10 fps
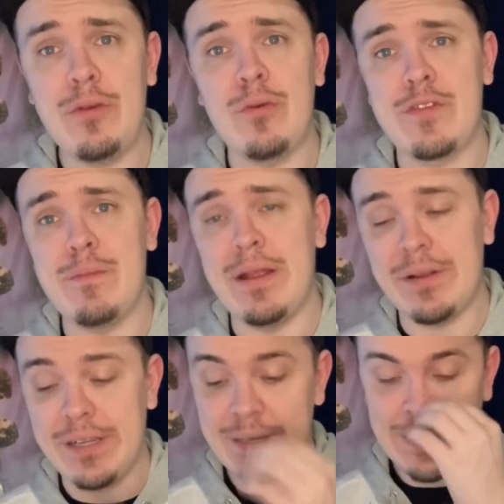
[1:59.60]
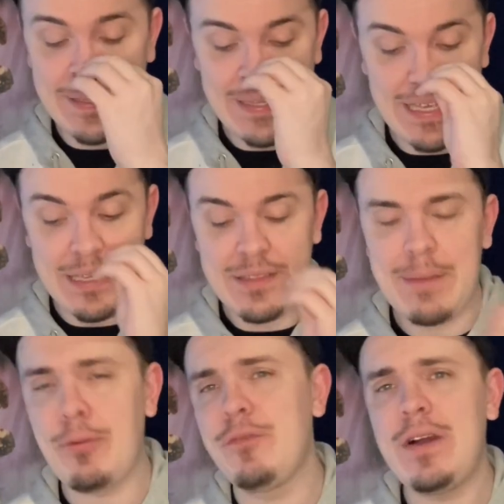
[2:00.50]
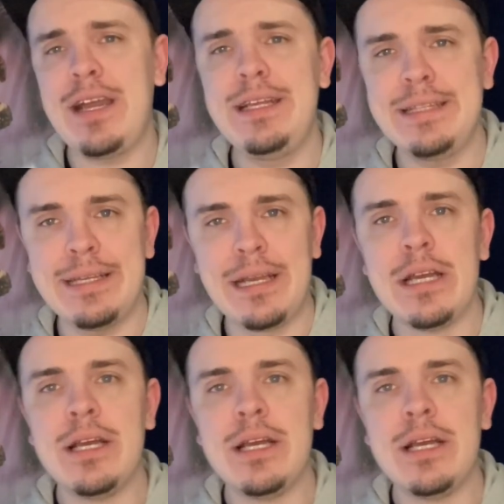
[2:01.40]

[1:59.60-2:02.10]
North America, and they provide, like,